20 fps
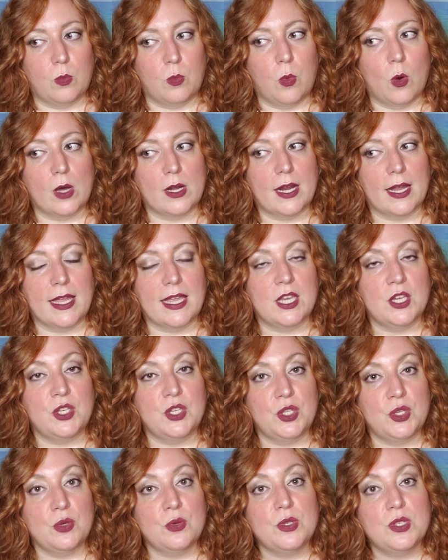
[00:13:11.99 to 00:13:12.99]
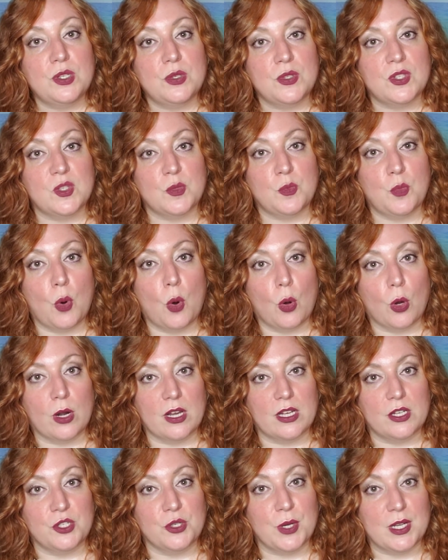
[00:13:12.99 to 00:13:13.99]
what I can do to
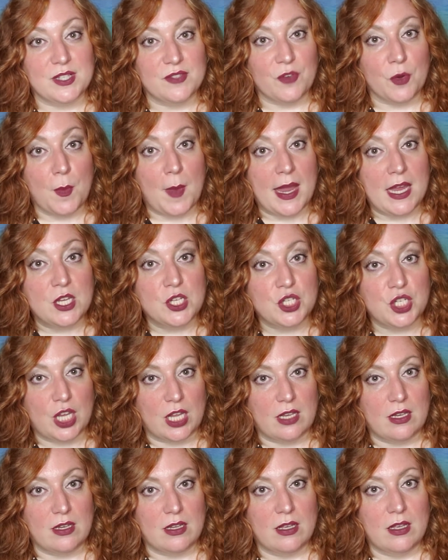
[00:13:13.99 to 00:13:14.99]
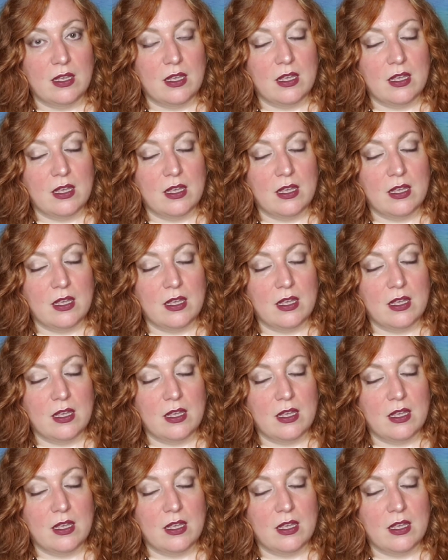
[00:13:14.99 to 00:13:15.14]
support a transformation